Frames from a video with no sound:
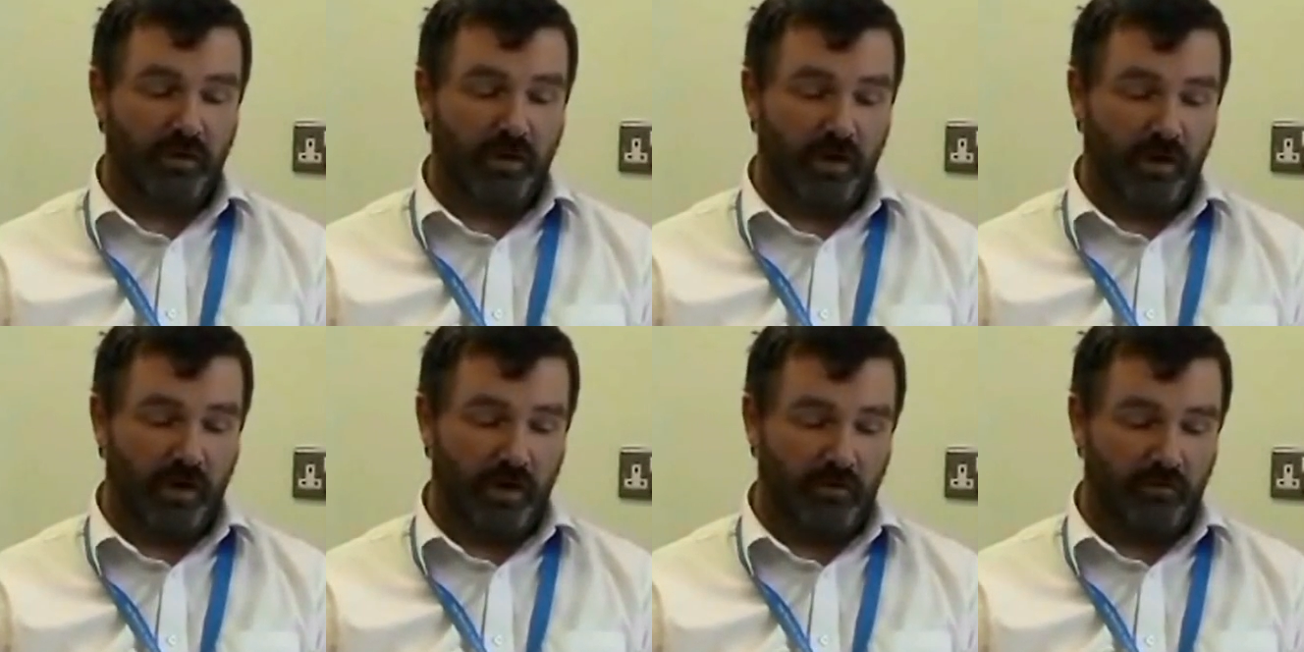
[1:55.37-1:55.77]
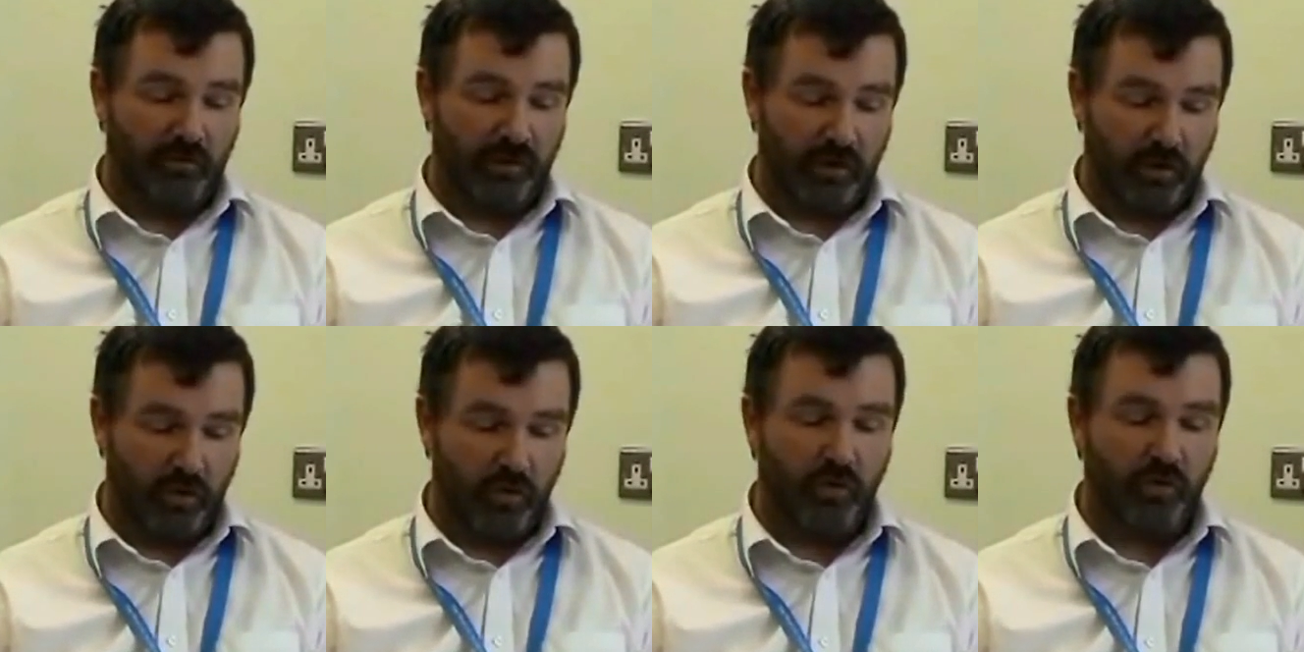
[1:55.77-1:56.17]
uh,
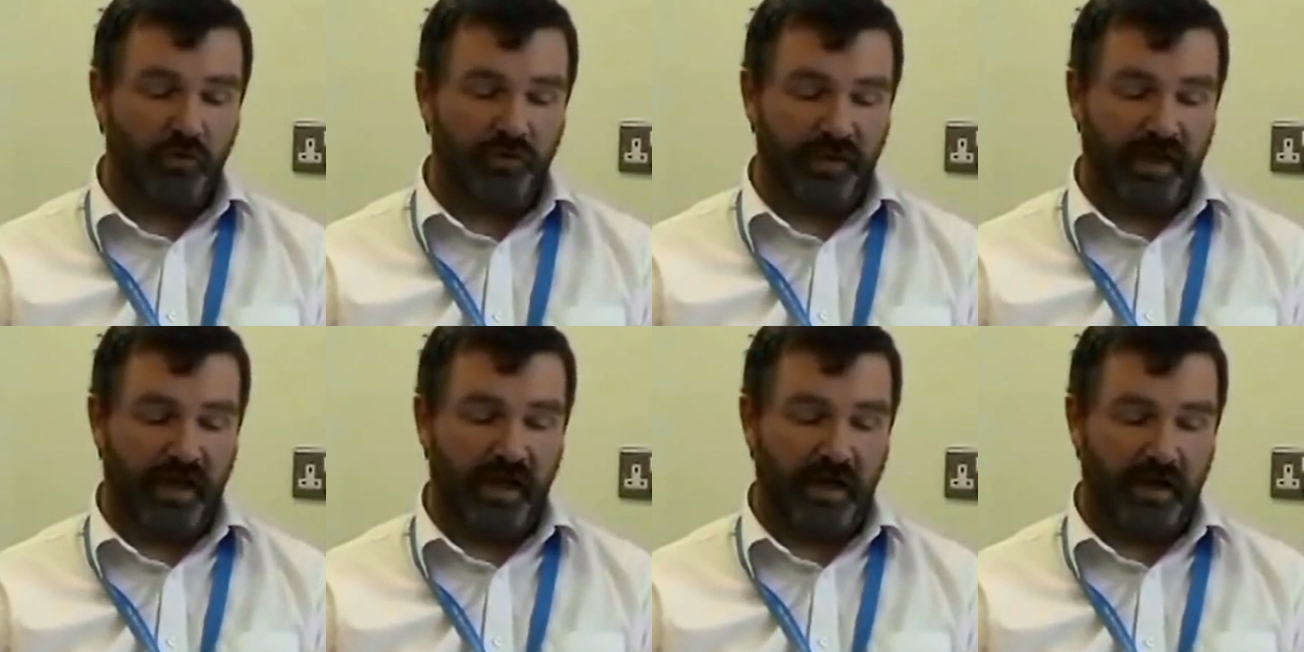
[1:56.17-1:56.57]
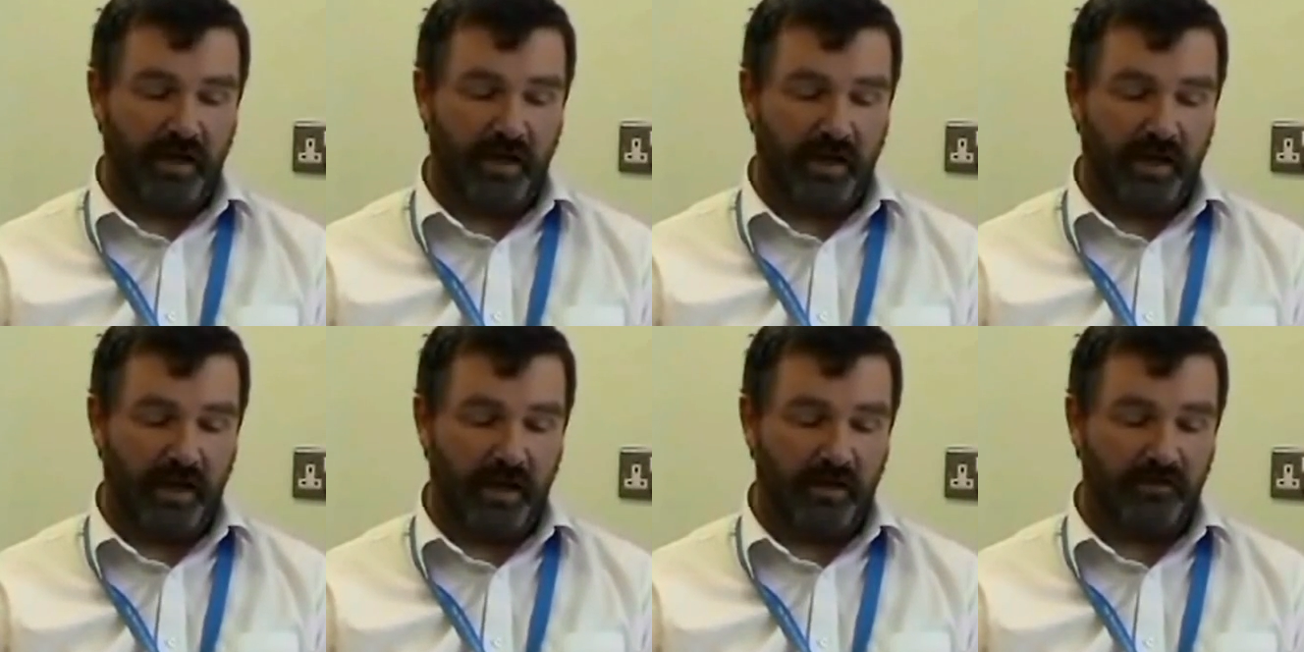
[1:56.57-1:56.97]
record that
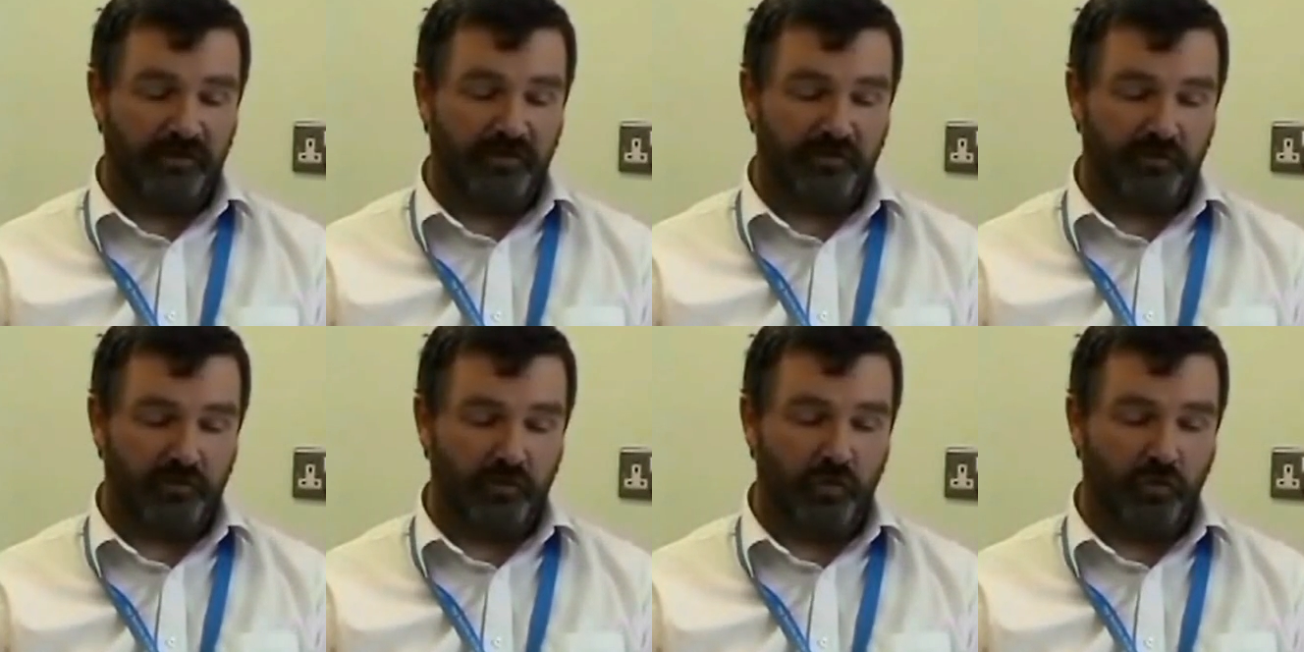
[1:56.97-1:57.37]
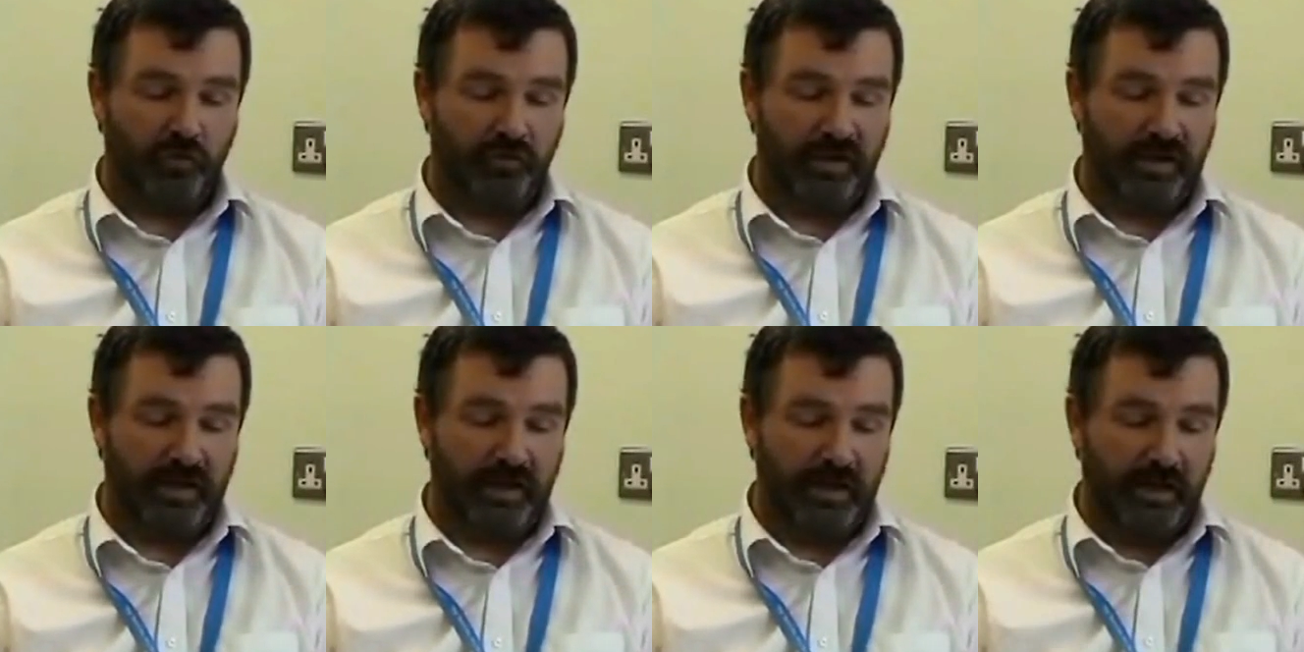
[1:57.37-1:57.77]
uh, and
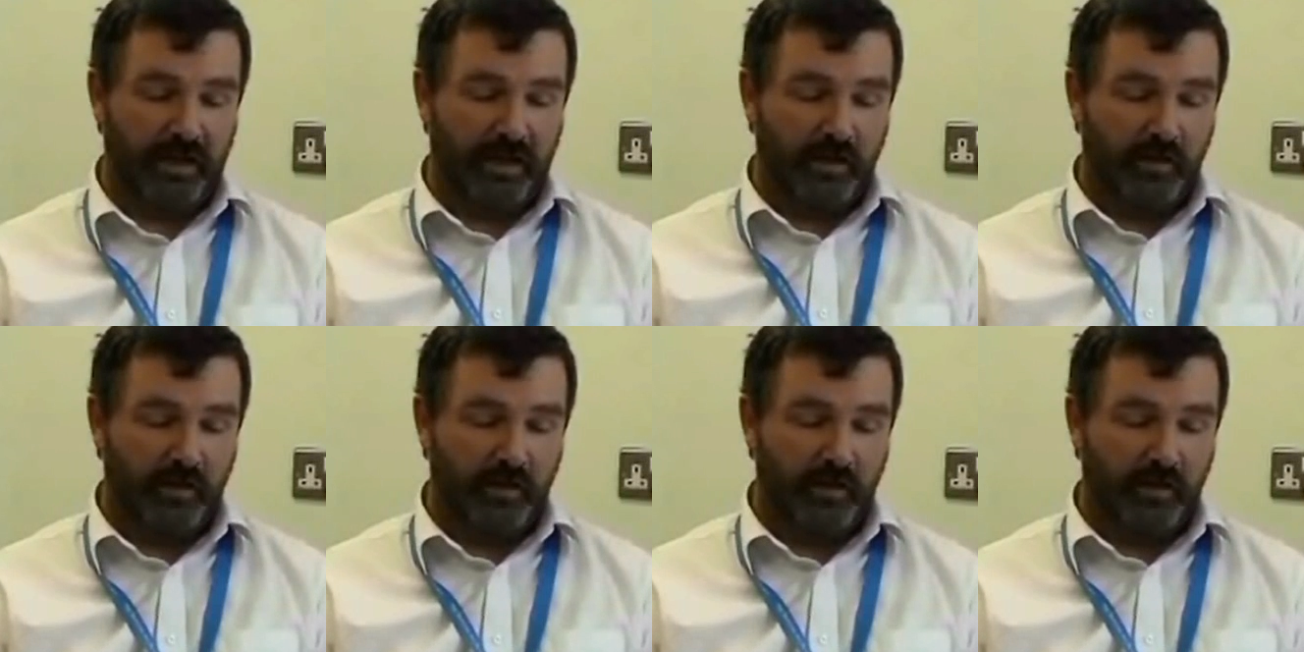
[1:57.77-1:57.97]
store it,